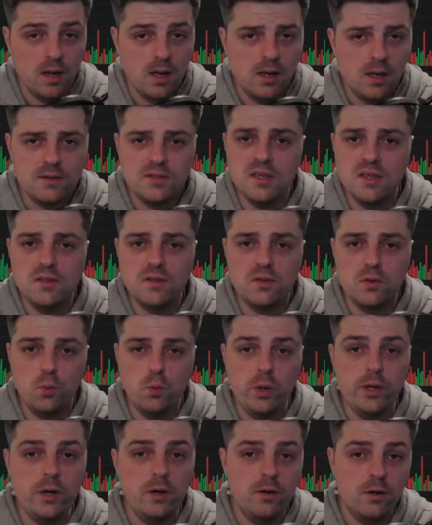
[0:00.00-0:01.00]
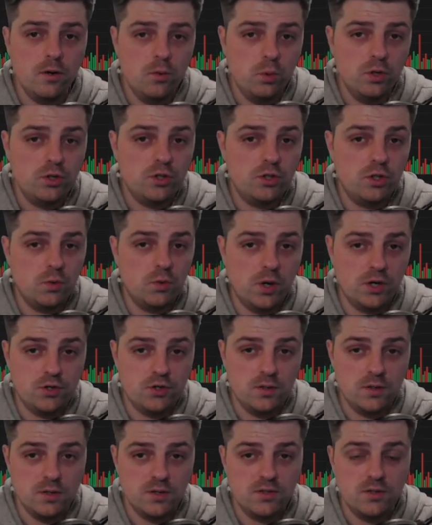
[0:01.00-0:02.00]
Since we don't know which
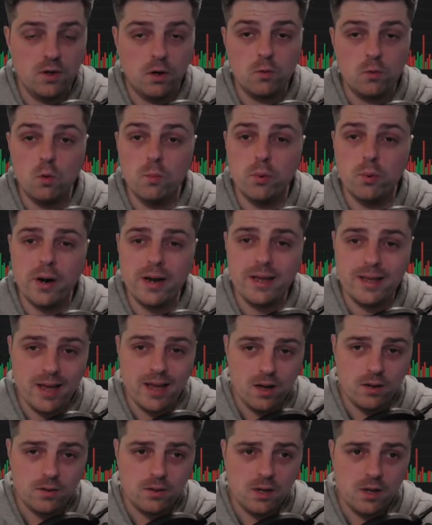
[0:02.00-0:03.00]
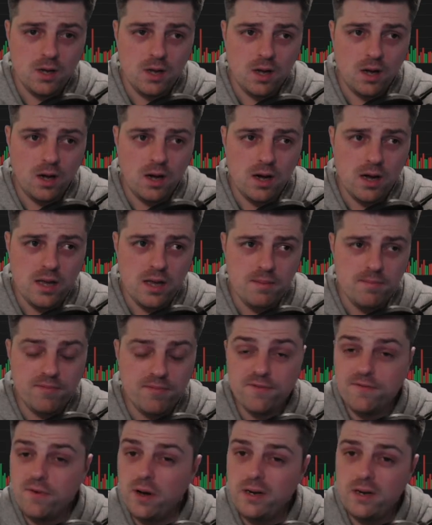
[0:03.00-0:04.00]
direction the stock will break out, I
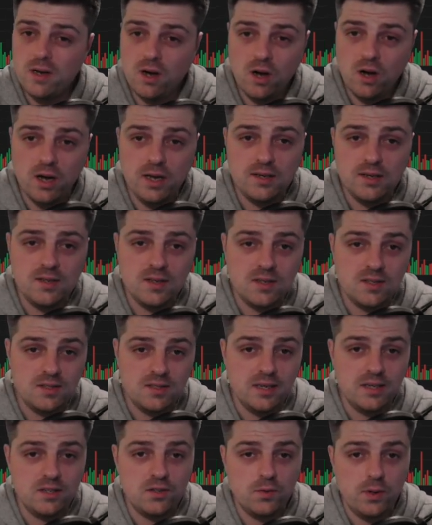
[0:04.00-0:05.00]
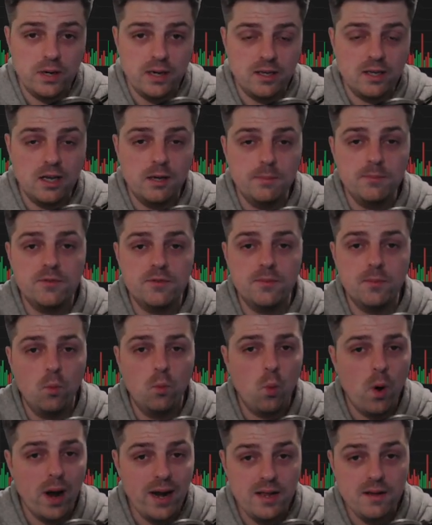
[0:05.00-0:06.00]
find a higher success rate comes
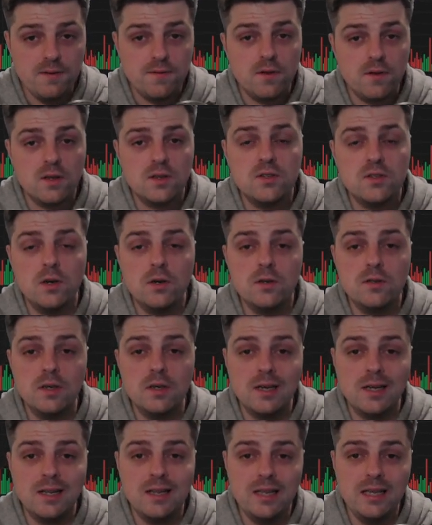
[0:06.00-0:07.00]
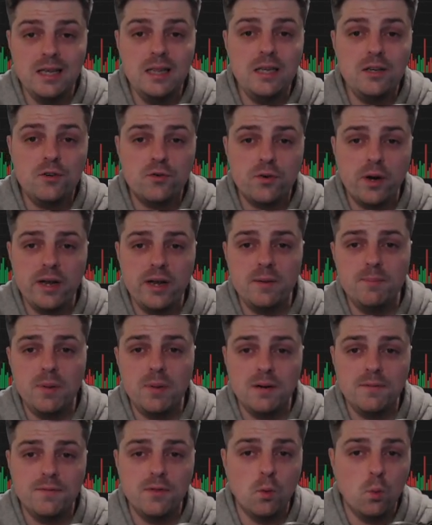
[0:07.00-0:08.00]
from waiting for the stock to clearly trade
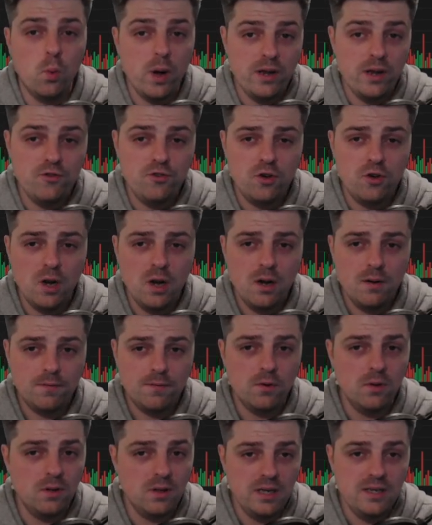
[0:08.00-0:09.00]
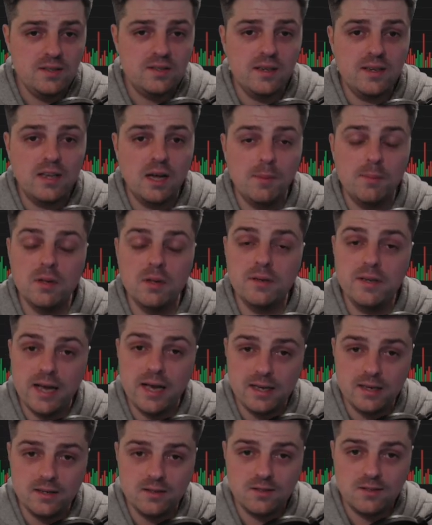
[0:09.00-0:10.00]
above the wedge for at least a couple of
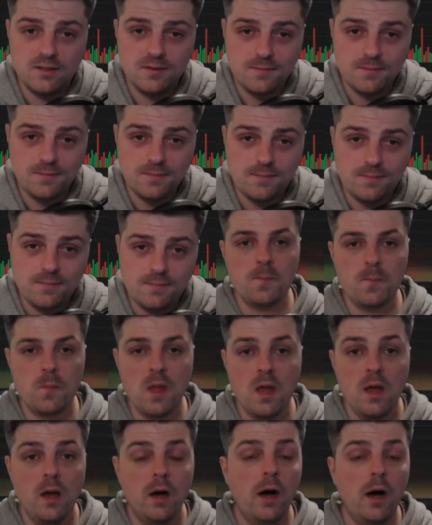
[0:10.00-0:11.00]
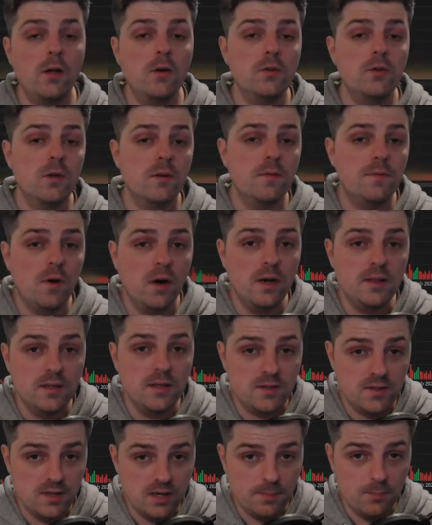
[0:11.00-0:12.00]
days. I also find
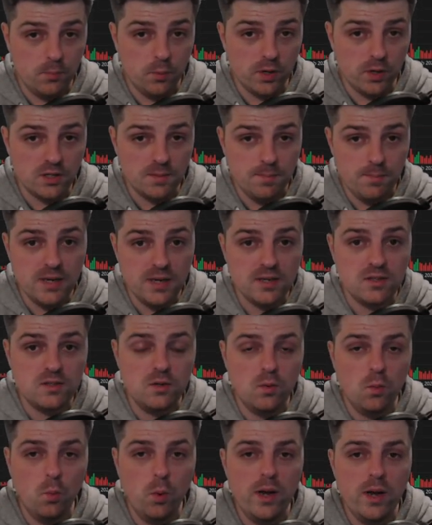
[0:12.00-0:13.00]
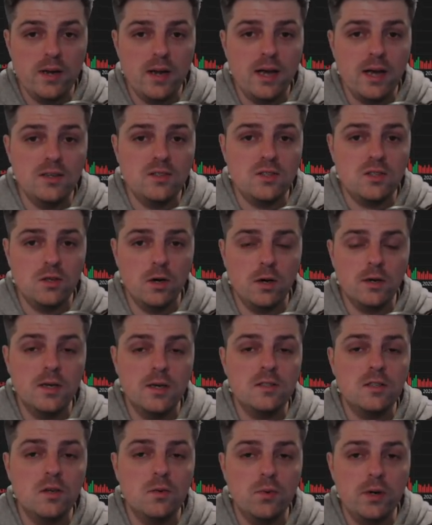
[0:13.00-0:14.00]
this setup works best when a stock
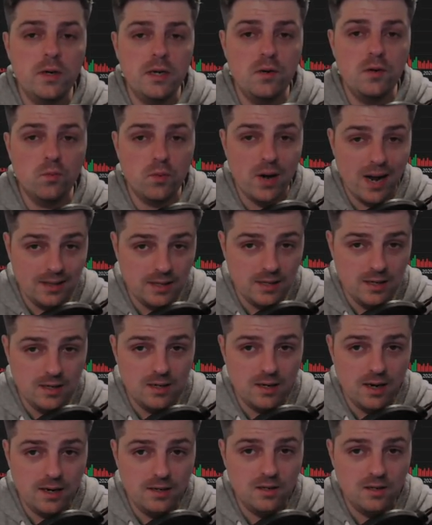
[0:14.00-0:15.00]
has already rallied and is